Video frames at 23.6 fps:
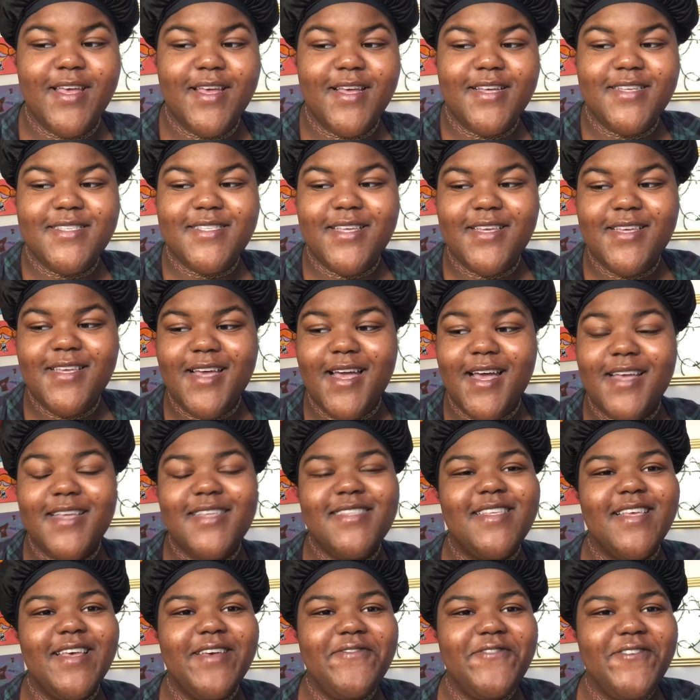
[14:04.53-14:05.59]
So you guys,
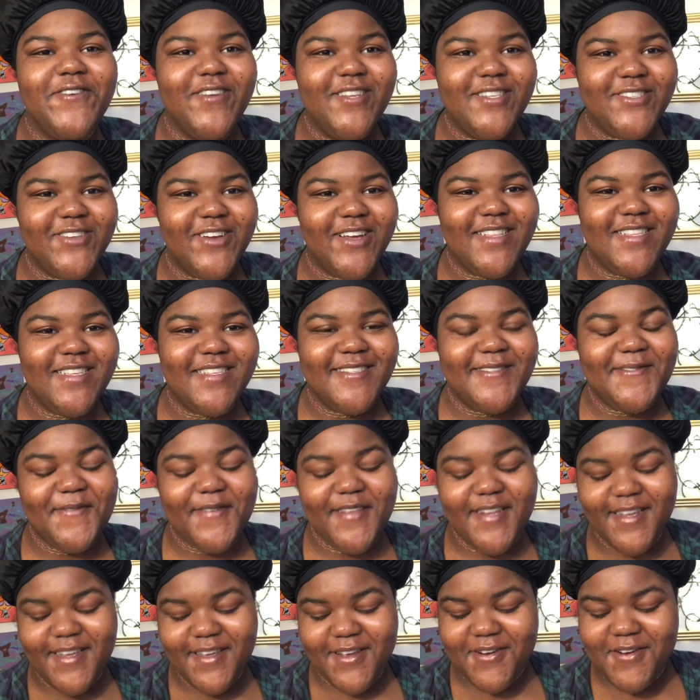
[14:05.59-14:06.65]
if you enjoyed this
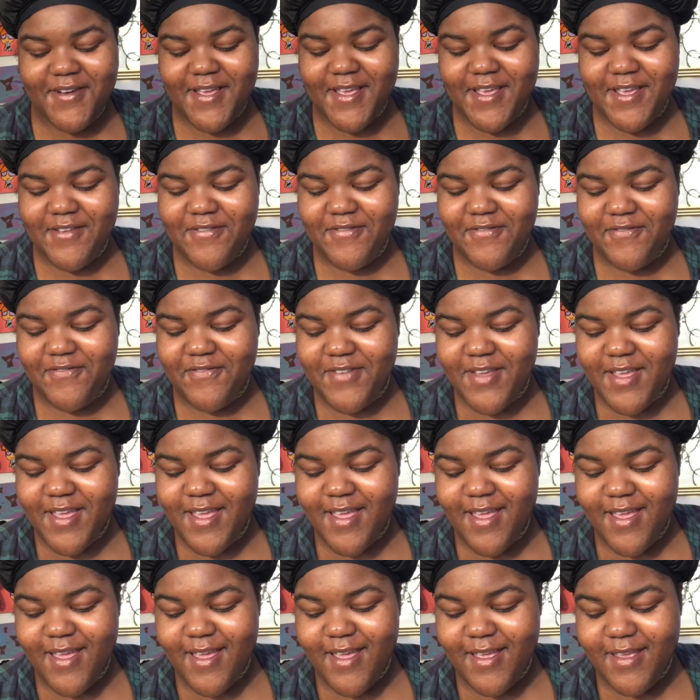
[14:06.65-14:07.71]
video, if
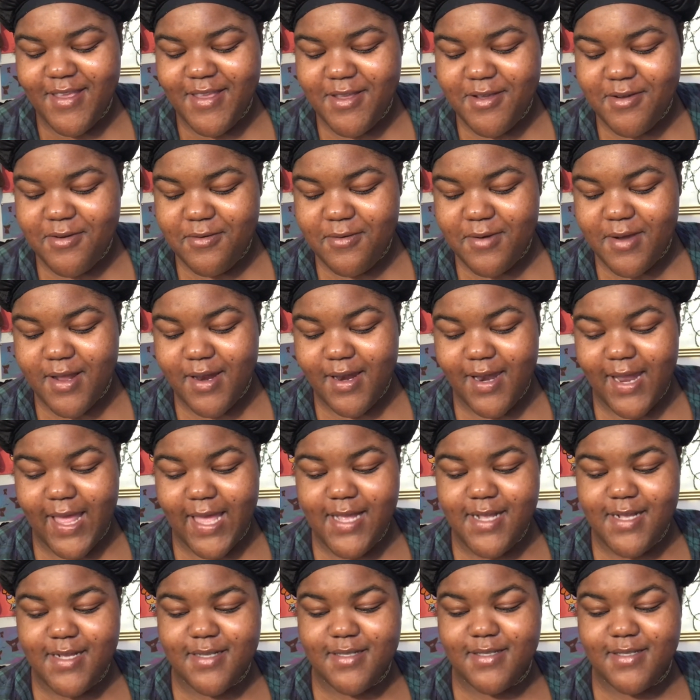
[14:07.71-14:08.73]
you liked